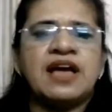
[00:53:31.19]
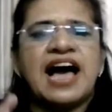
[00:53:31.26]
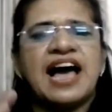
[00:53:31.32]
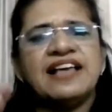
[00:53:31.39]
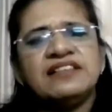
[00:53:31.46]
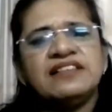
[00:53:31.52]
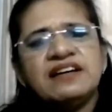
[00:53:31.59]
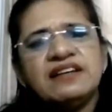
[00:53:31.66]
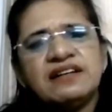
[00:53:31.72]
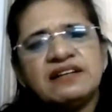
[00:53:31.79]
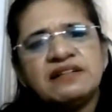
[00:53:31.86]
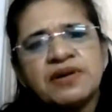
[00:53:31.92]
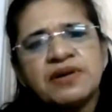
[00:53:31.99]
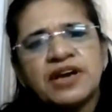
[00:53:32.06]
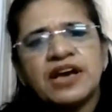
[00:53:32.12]
either a
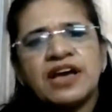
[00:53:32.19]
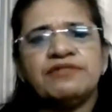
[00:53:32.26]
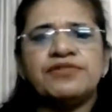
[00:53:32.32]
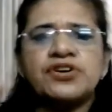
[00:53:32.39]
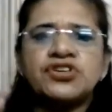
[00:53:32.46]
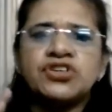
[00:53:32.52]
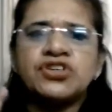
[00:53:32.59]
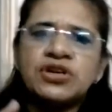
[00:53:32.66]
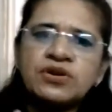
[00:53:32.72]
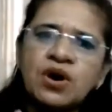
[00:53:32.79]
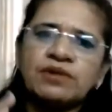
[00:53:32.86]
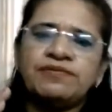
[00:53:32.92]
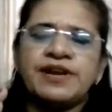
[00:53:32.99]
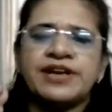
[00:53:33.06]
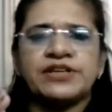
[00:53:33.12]
confusion,
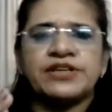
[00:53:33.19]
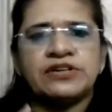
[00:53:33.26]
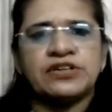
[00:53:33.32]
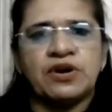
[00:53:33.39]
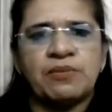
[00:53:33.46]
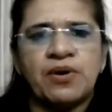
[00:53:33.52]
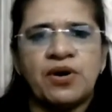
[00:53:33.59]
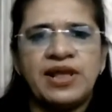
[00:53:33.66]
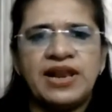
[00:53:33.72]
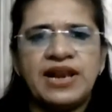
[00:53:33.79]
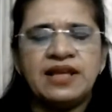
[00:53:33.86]
conflict or turmoil.